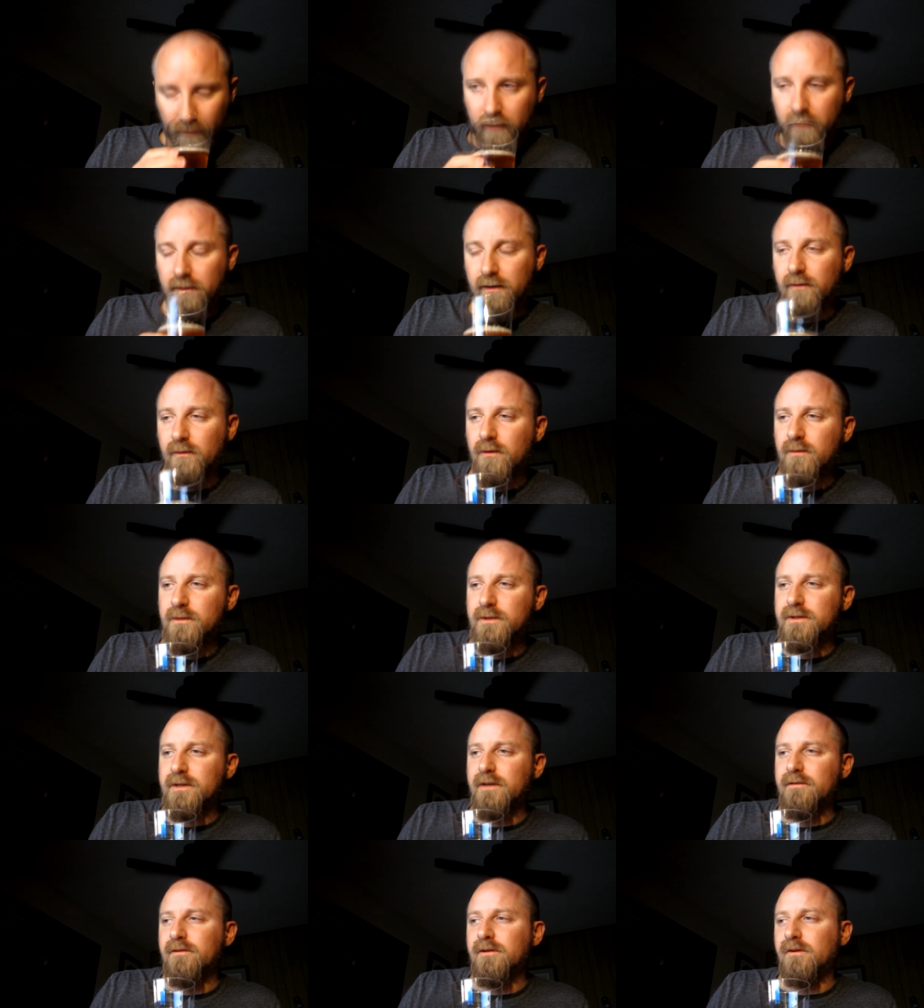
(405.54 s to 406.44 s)
The aroma is
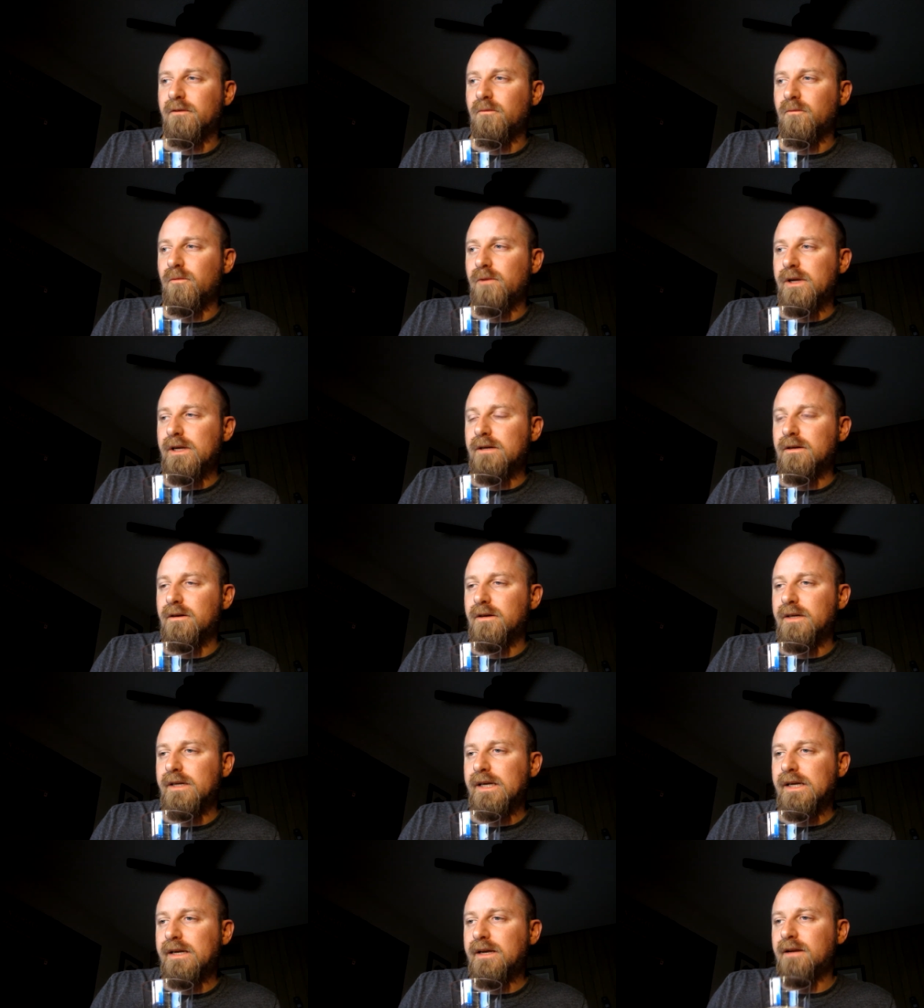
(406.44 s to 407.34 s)
definitely weaker.
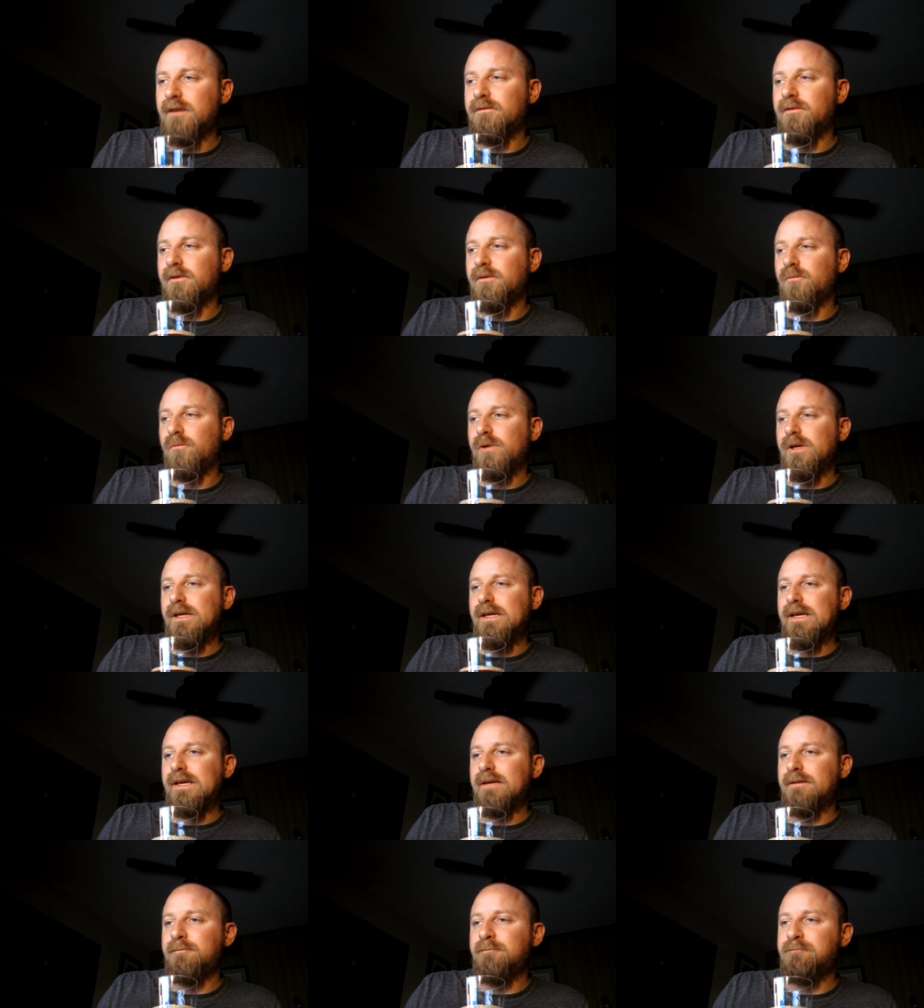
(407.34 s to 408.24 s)
You get kind of a
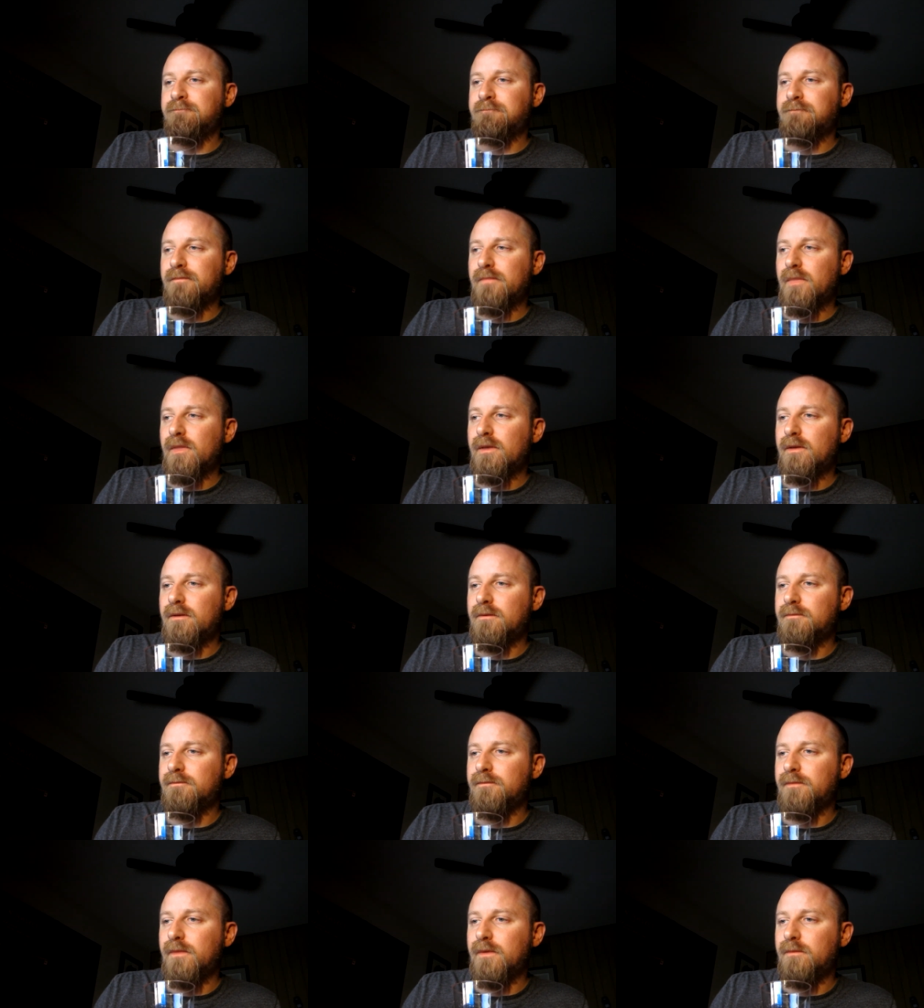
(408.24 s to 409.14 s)
weak
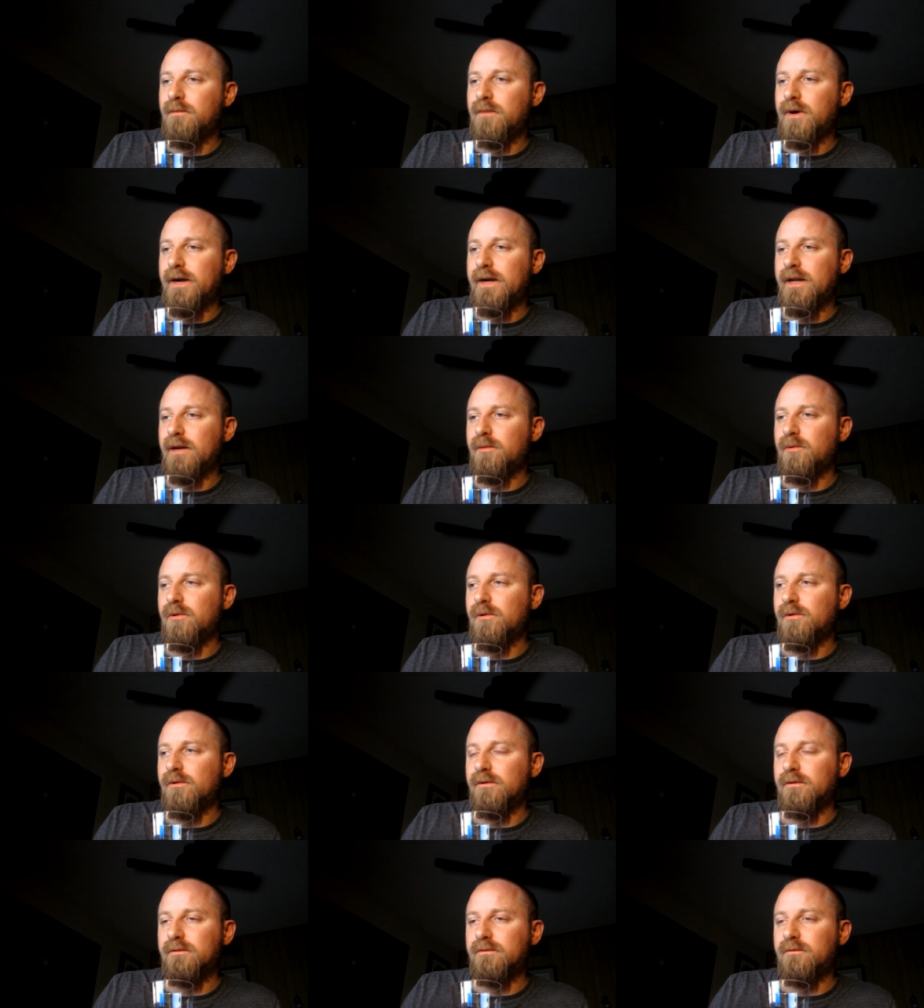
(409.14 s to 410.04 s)

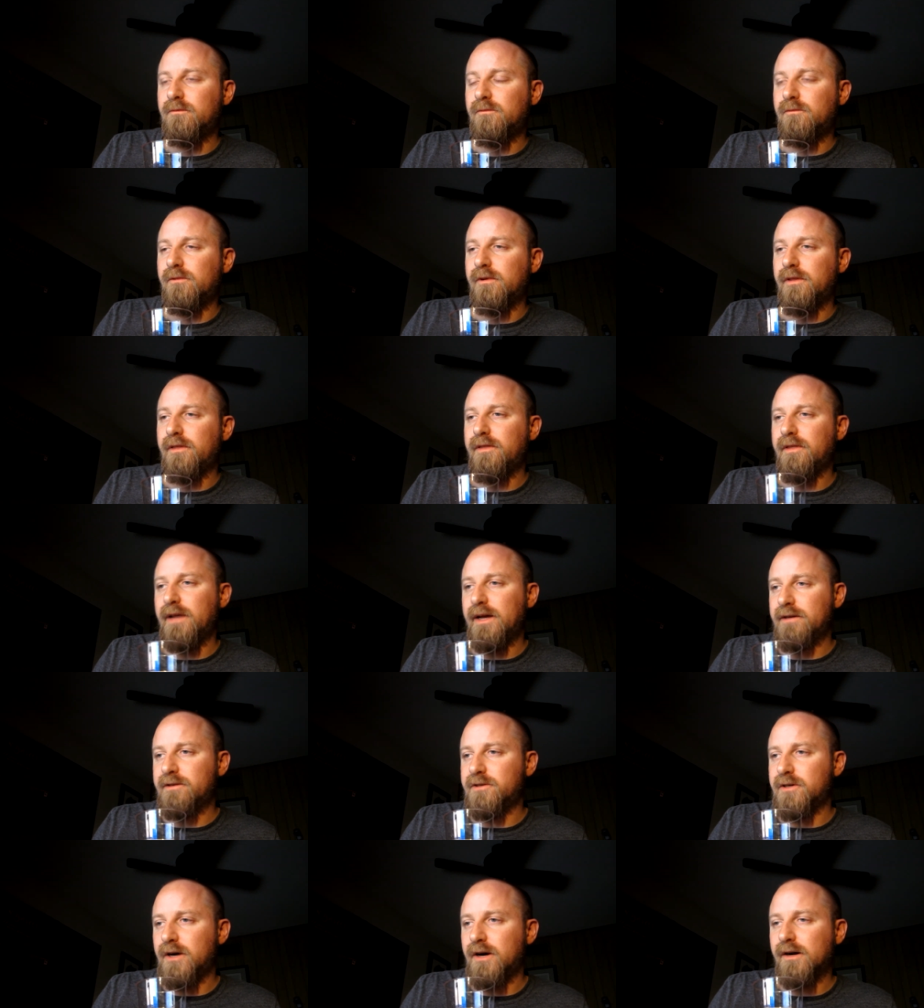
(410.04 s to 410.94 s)
pineapple with that
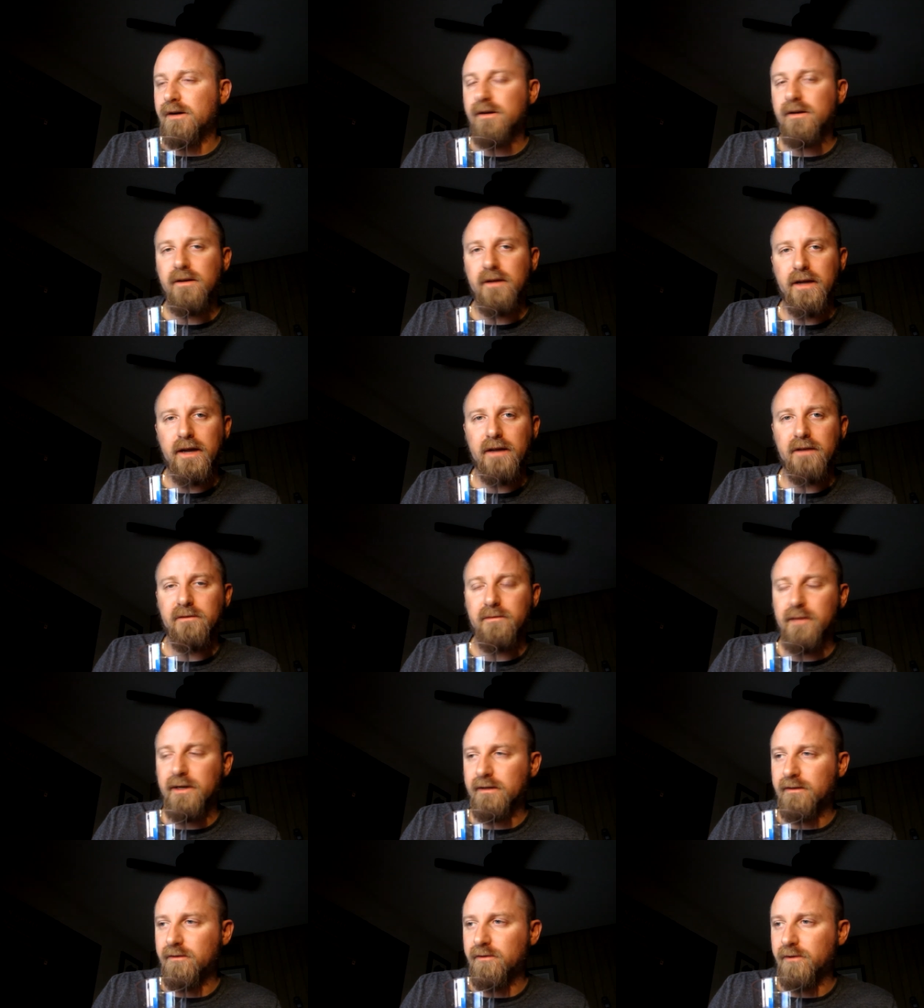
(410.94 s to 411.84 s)
chalk
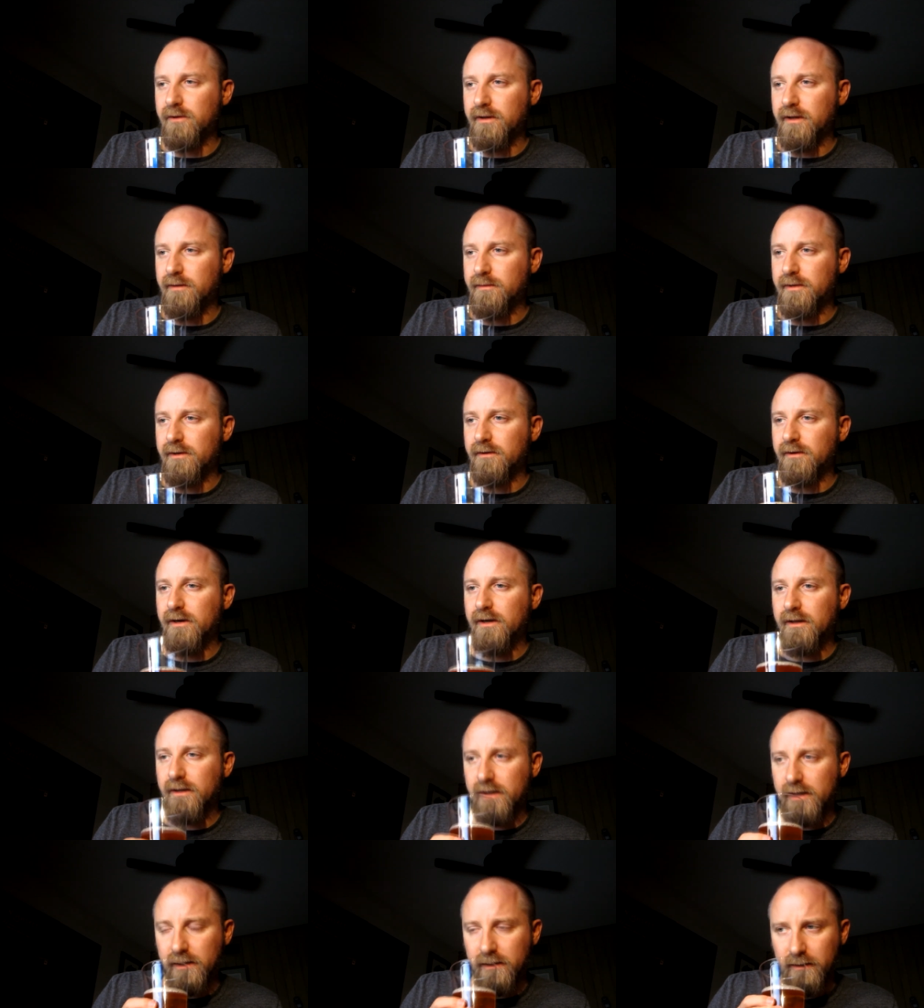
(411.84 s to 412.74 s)
aspect to it, that
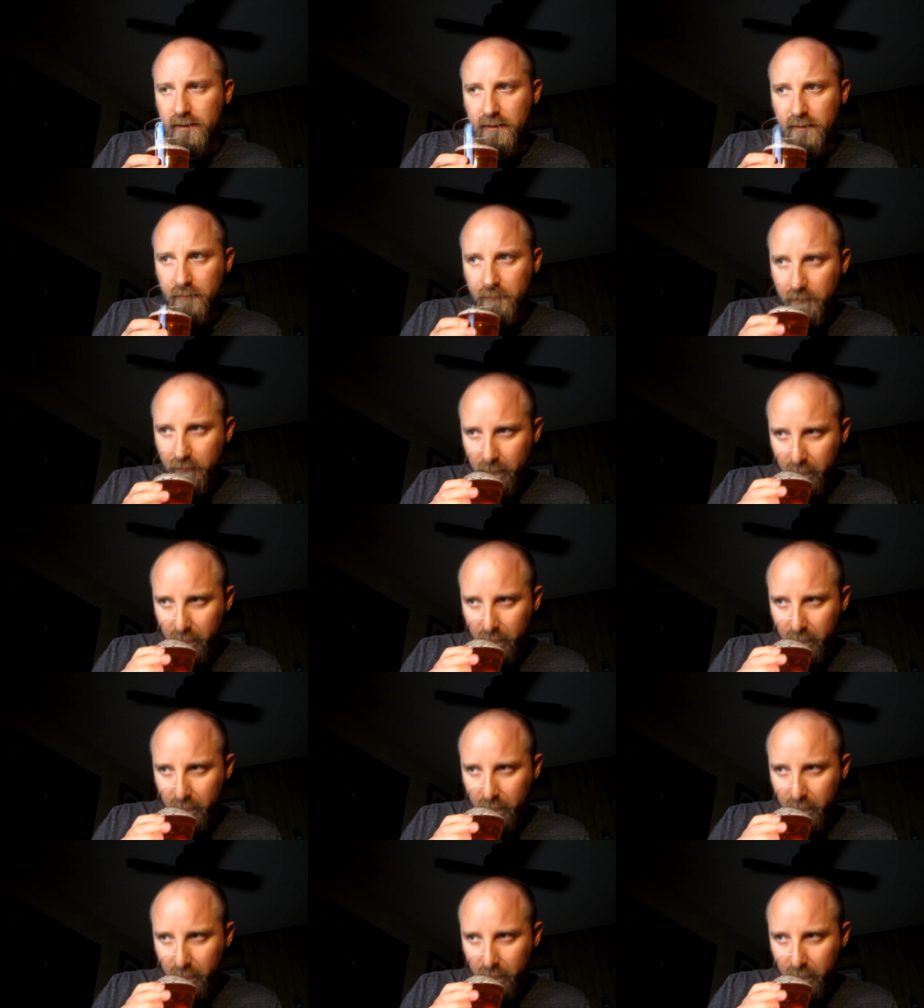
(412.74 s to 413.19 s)
minerality in there.